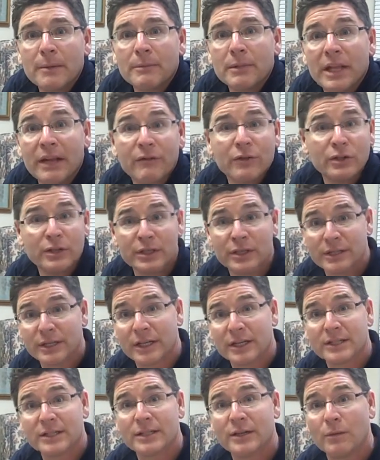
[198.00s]
Leverage is
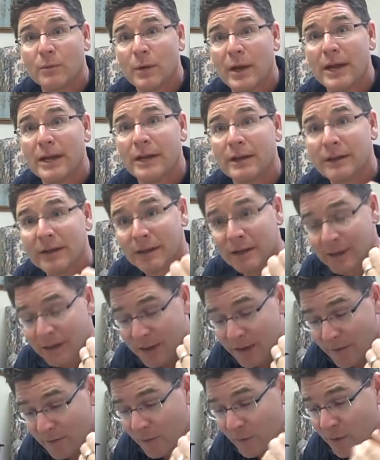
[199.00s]
just a way
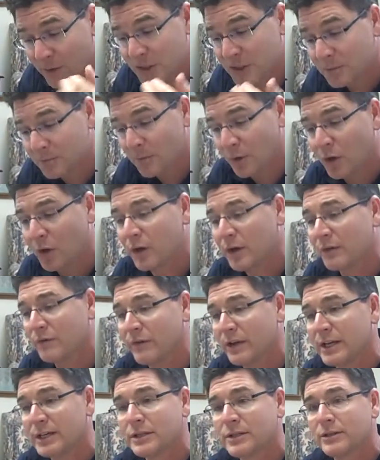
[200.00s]
for a smart
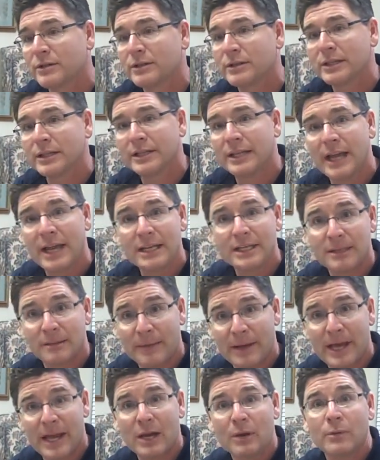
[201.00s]
investor to take some
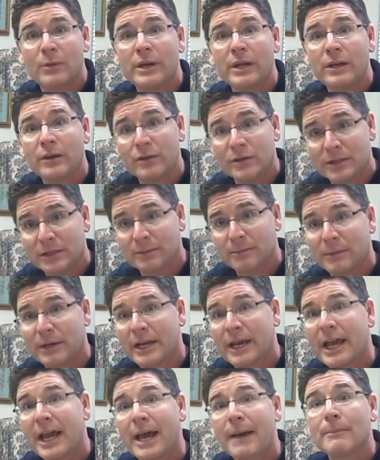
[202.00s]
equity or some
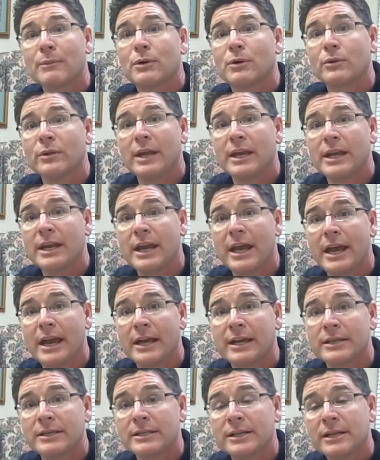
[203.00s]
capital that he
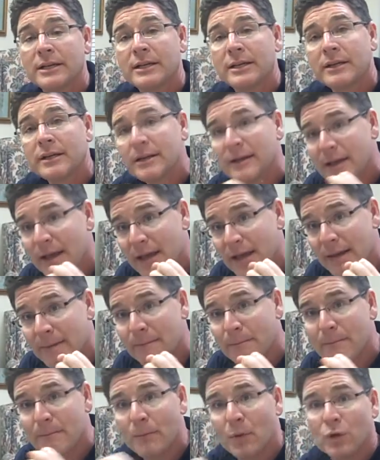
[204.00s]
has and
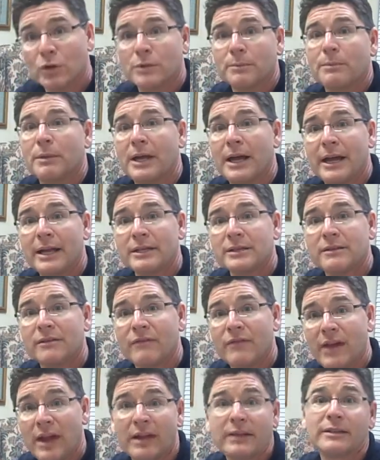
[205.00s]
multiply its
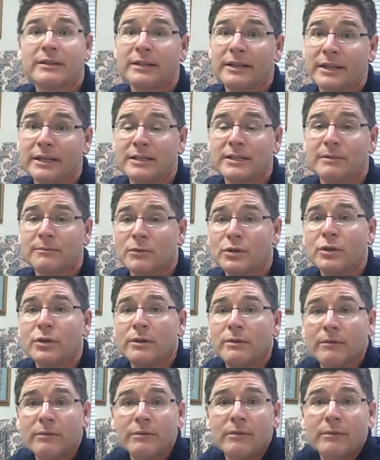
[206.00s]
effect and get some good,
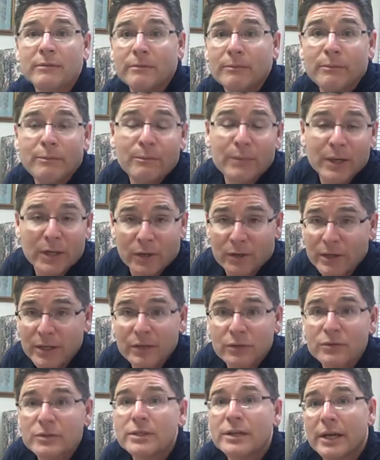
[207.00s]
bigger
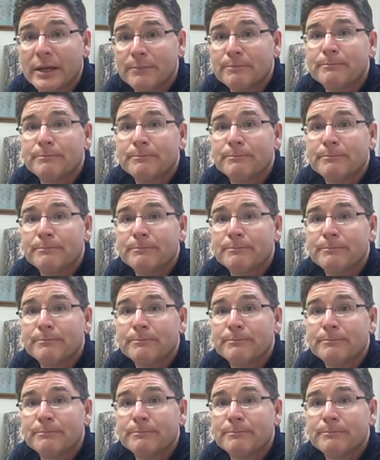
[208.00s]
deals done.